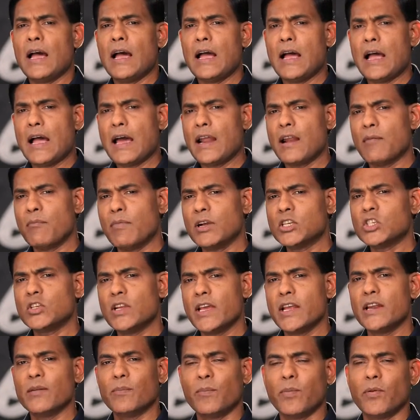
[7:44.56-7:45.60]
uh, at a much
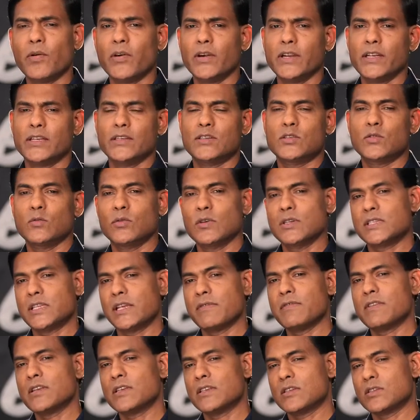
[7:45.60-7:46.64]
later point,
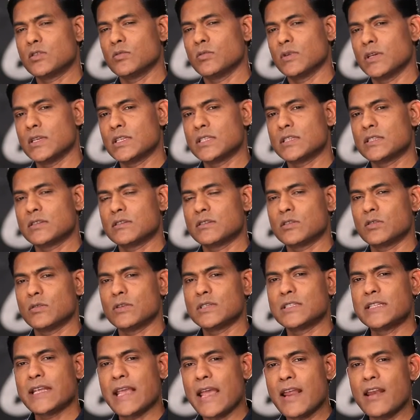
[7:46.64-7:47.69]
towards even towards,
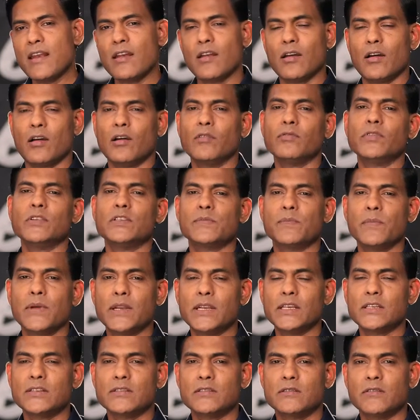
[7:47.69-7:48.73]
towards the end of his
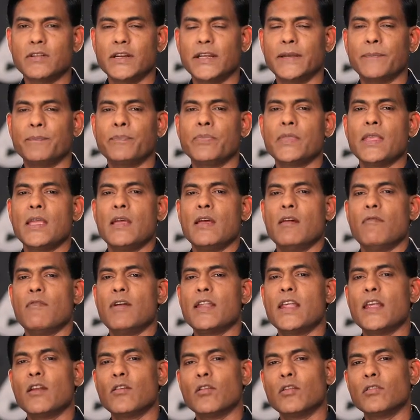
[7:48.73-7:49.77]
ministry,
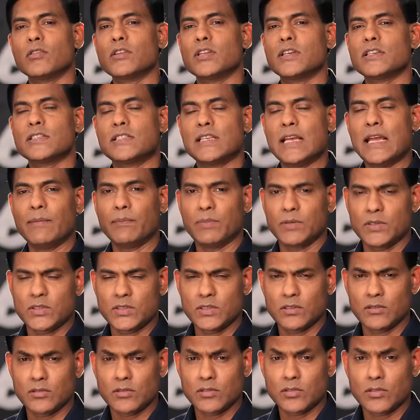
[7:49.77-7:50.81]
when he wrote his
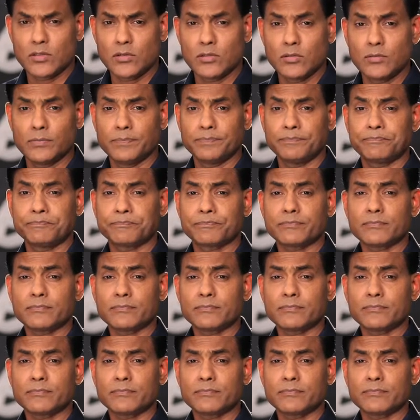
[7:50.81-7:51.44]
epistle to